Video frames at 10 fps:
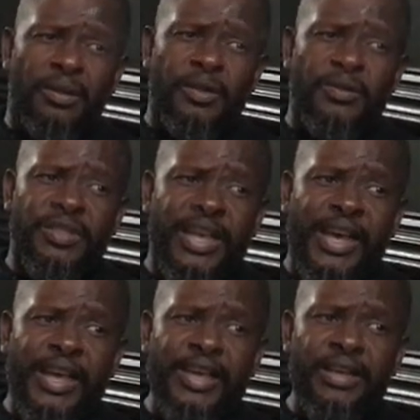Little
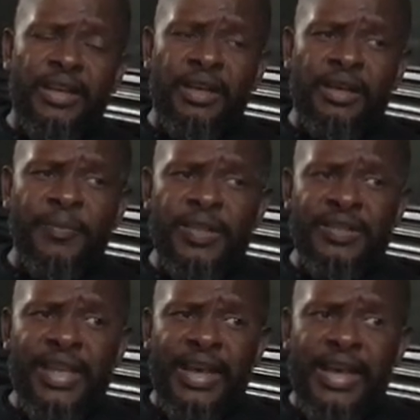side, um,
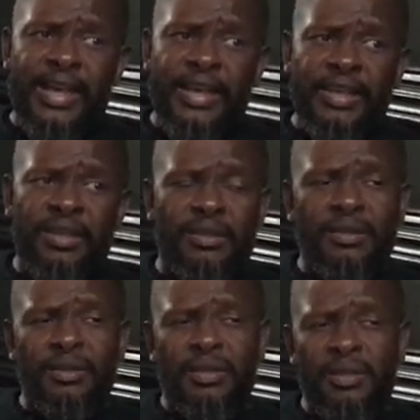this guy
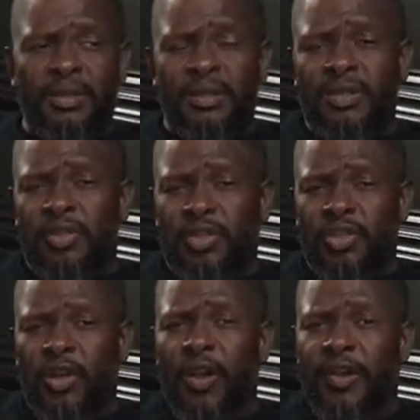
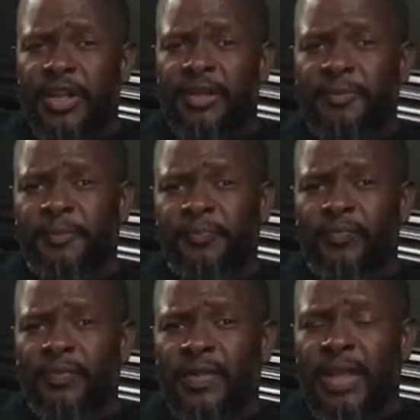started
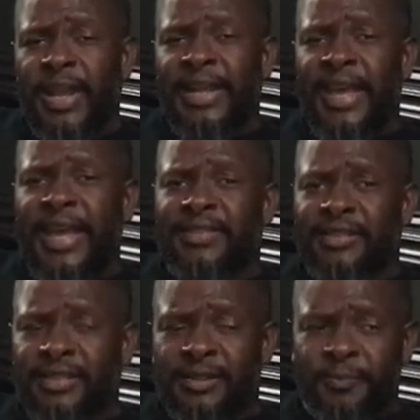at
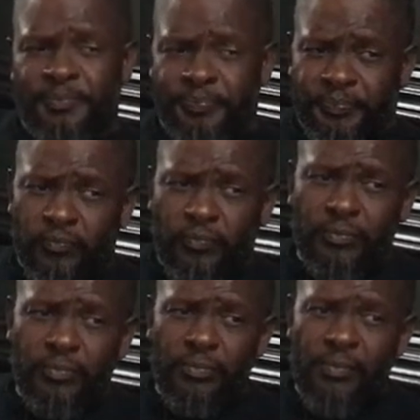NASA.
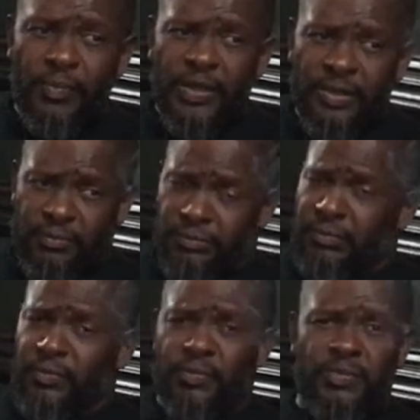He's
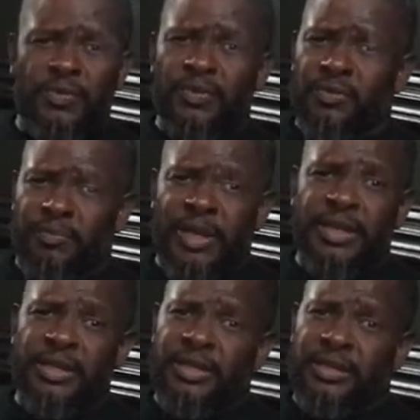
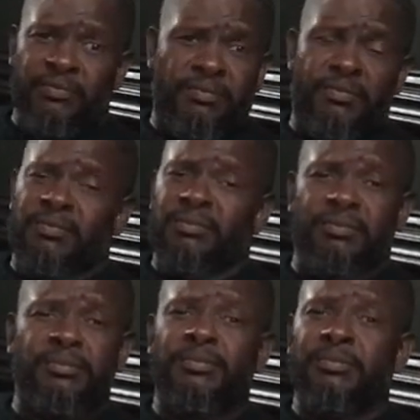making a
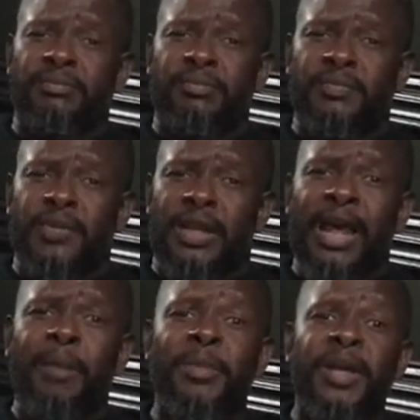
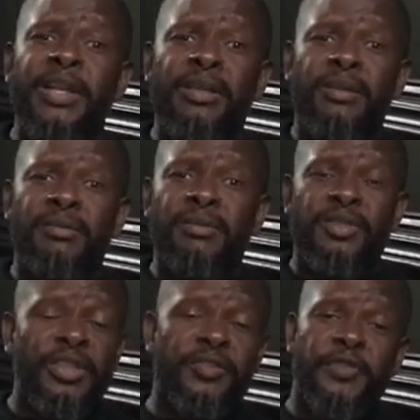lot of money,
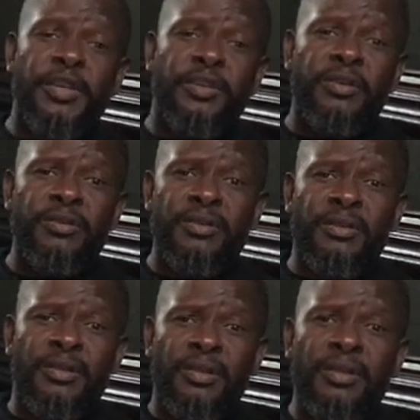six figures.
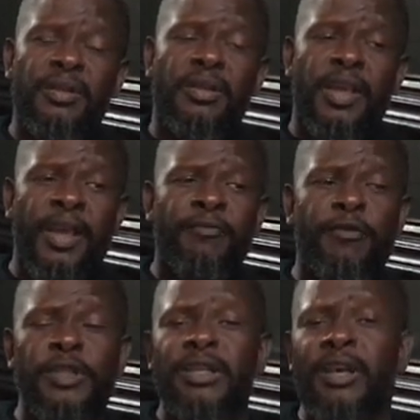And
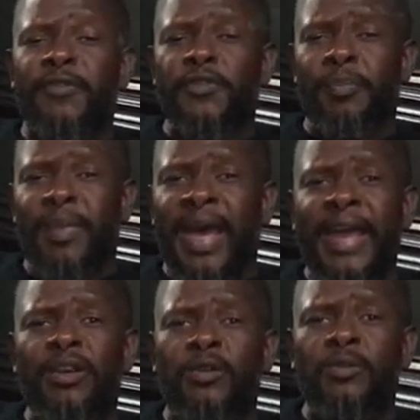for the love of
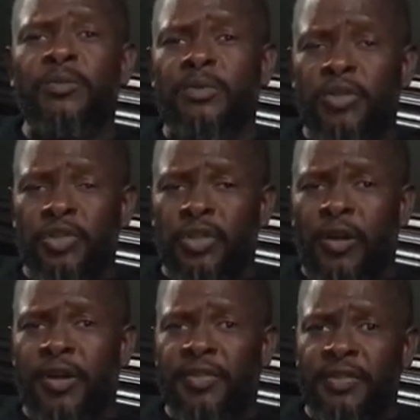tobacco,
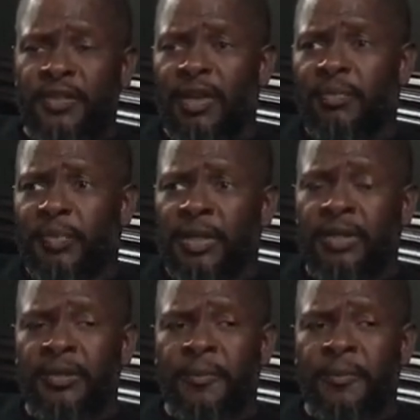started this company.